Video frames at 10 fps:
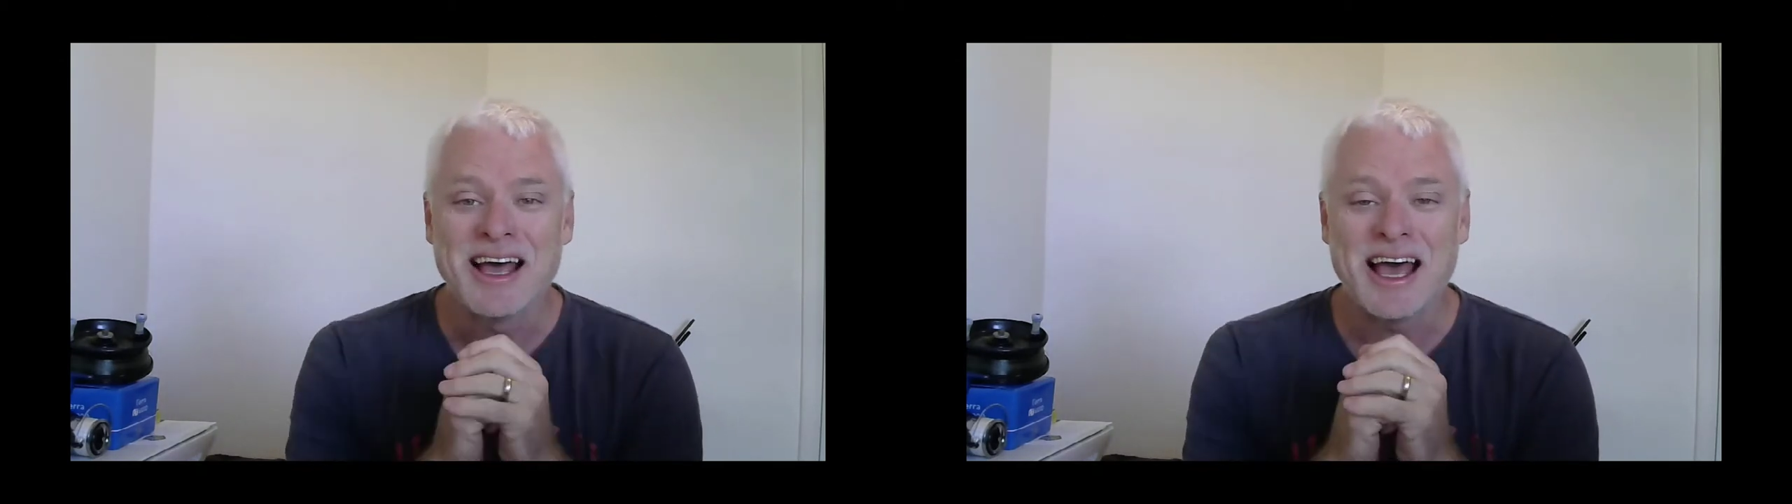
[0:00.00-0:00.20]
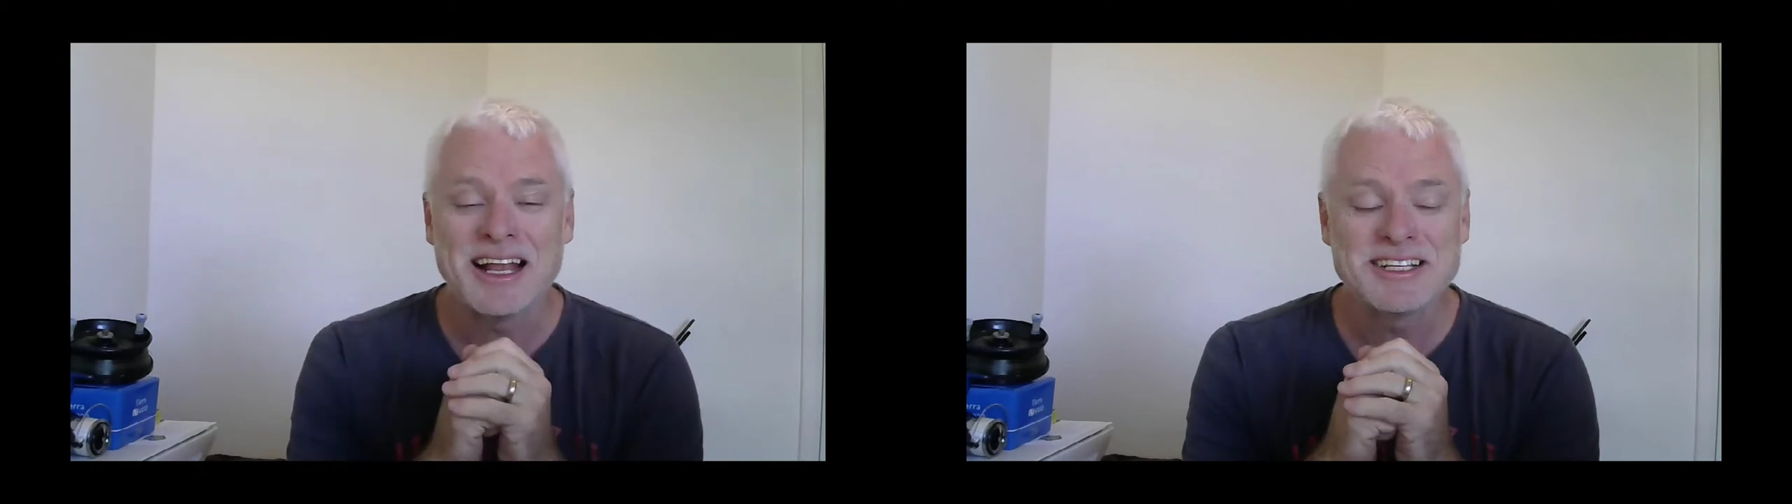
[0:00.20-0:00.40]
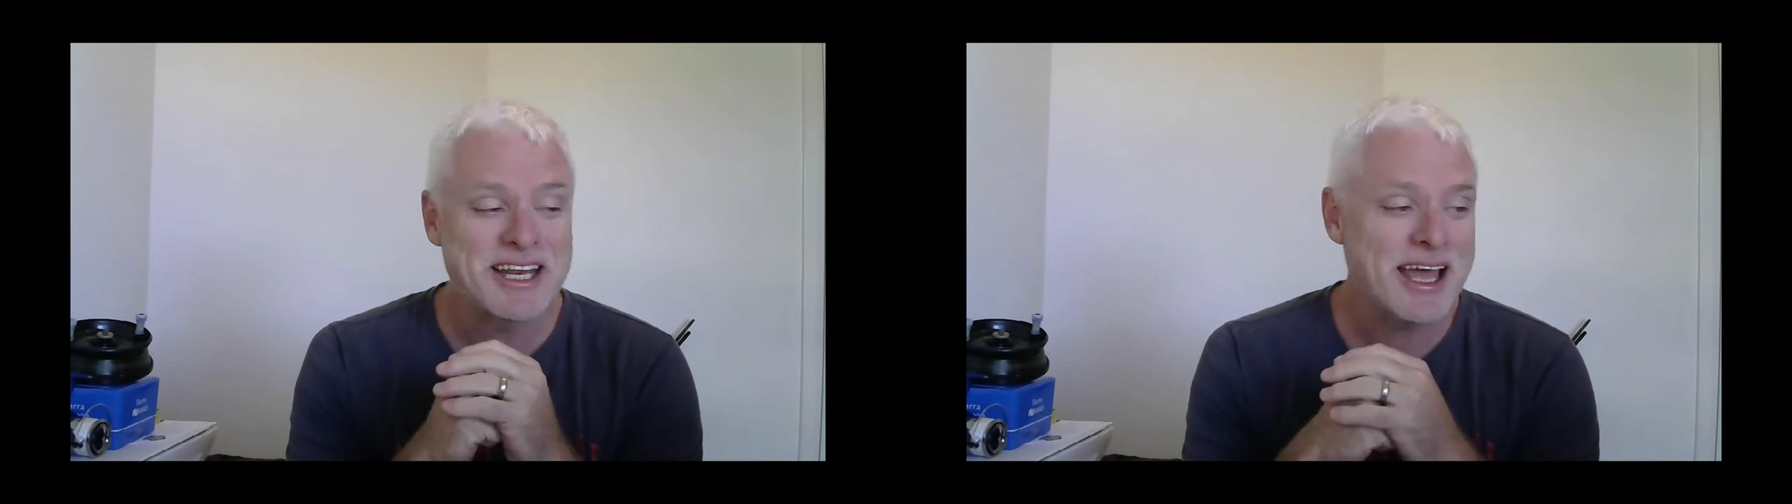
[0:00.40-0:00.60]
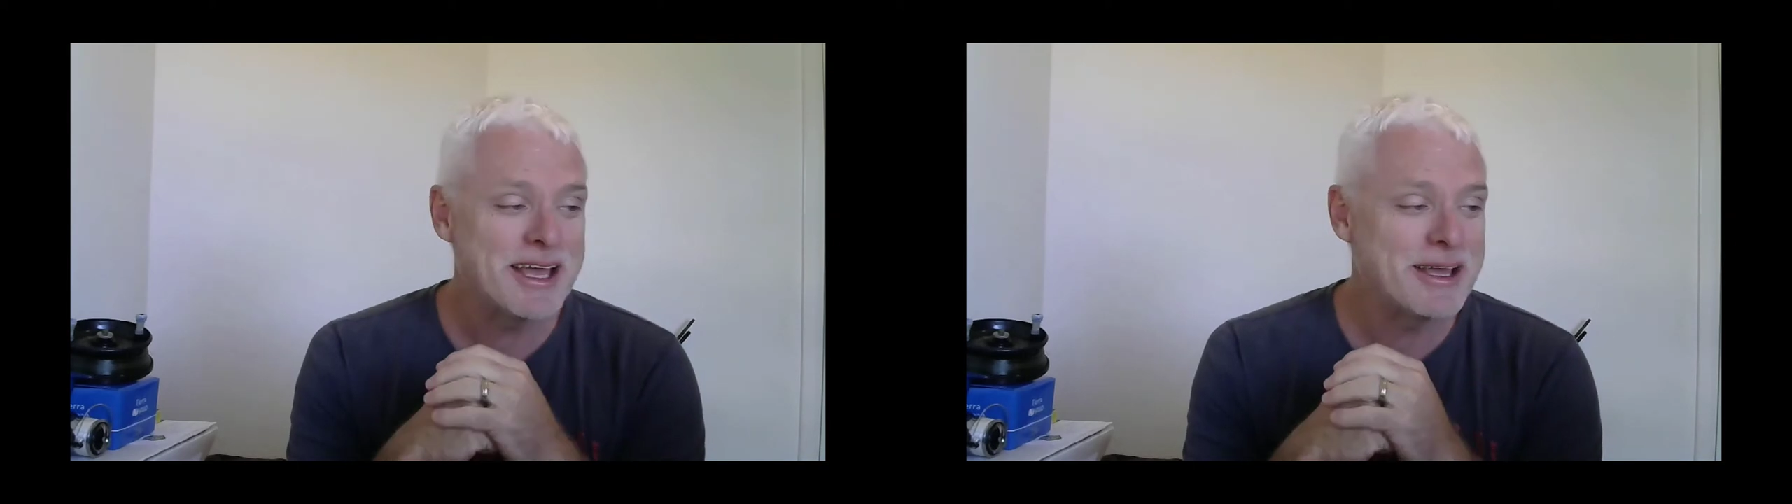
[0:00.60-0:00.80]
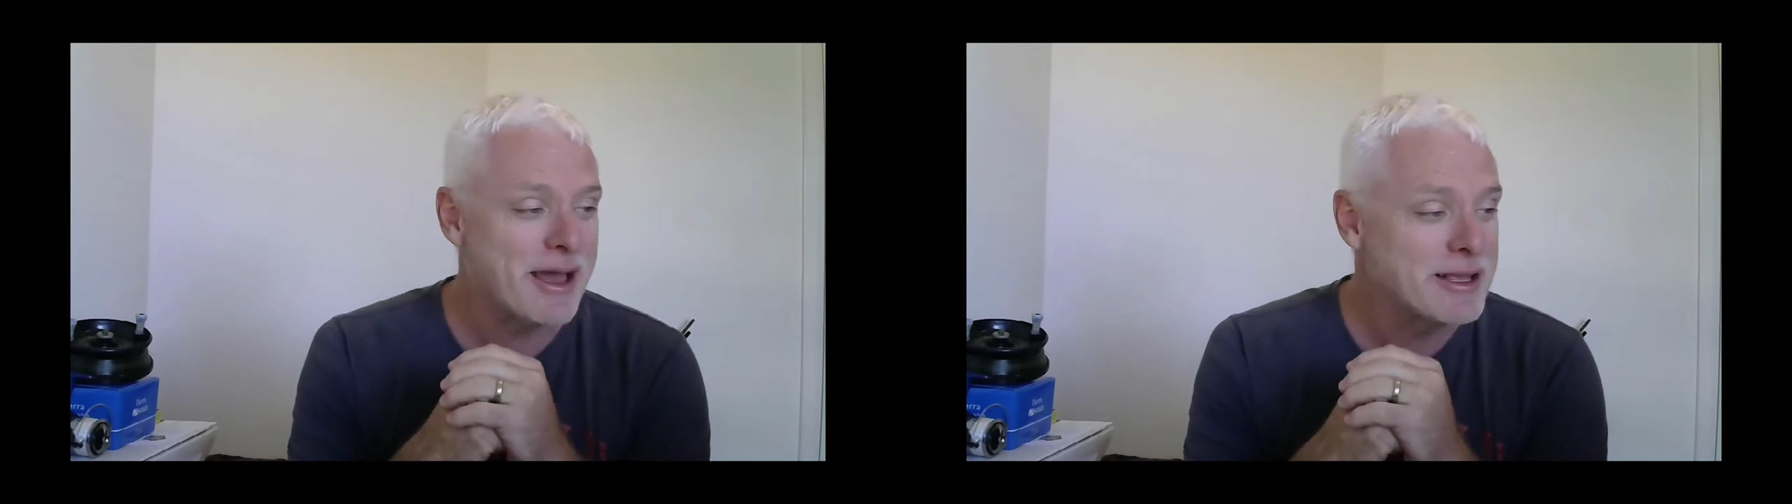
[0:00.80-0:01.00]
And
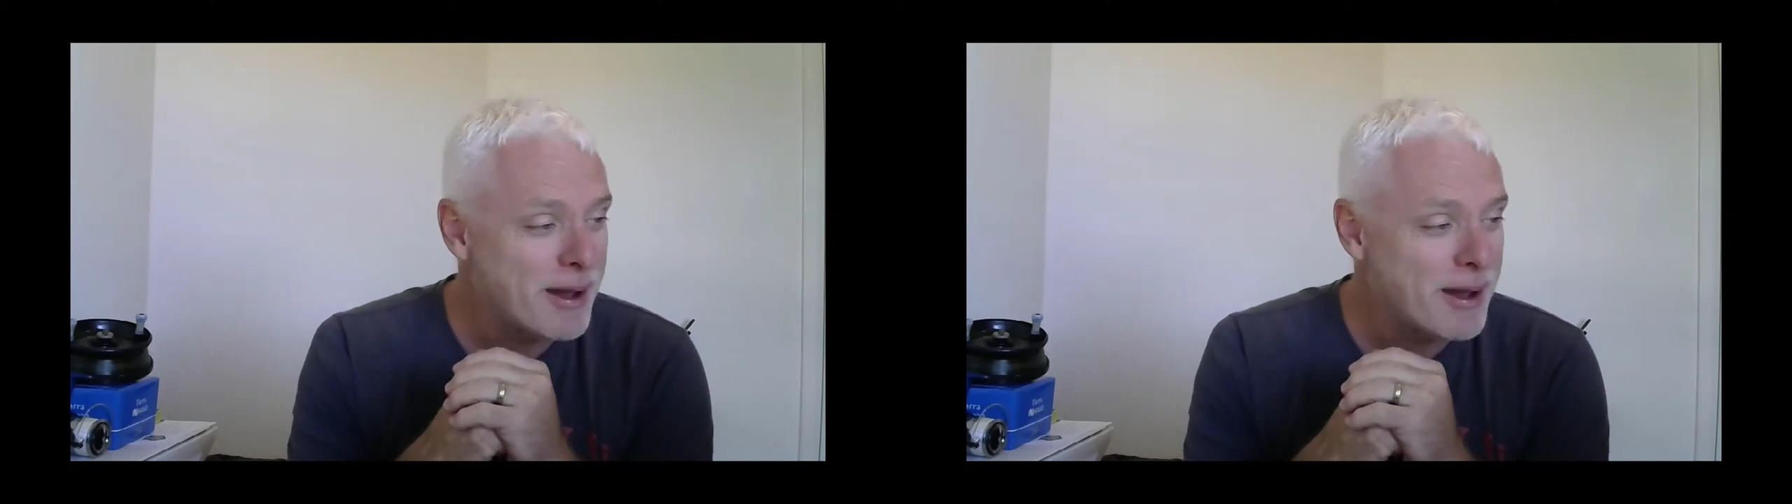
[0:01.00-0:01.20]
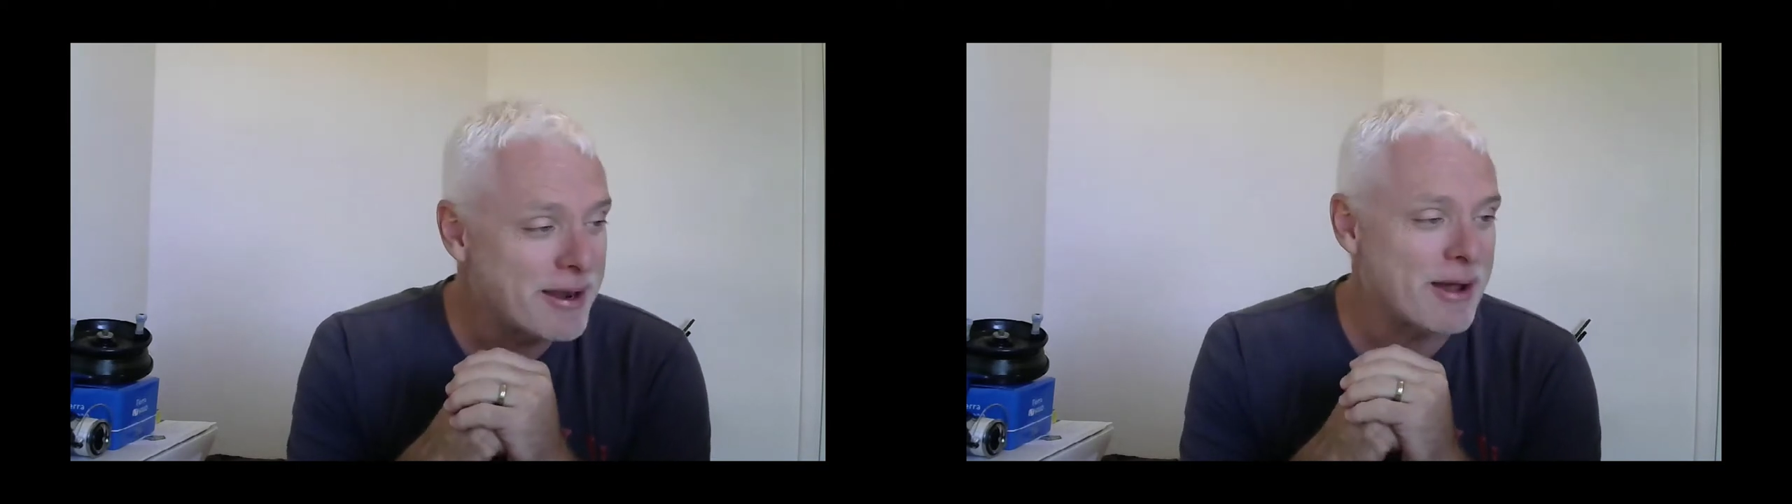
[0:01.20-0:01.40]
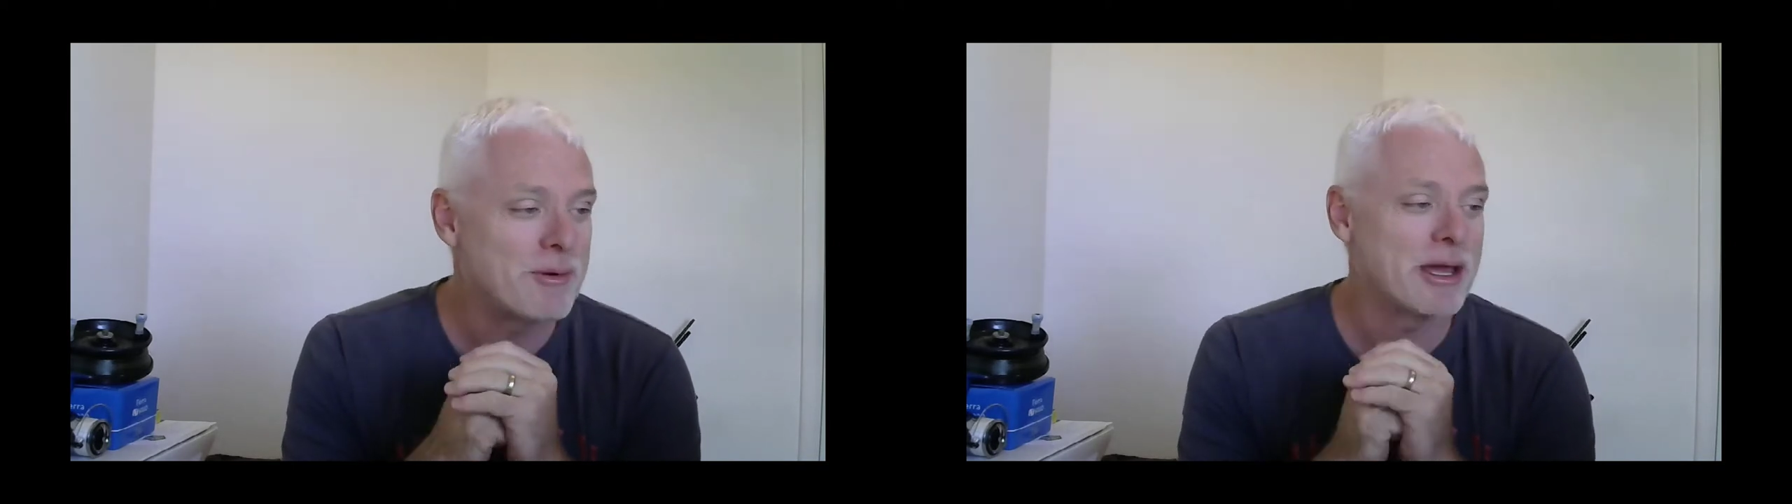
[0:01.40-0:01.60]
today, as part of that,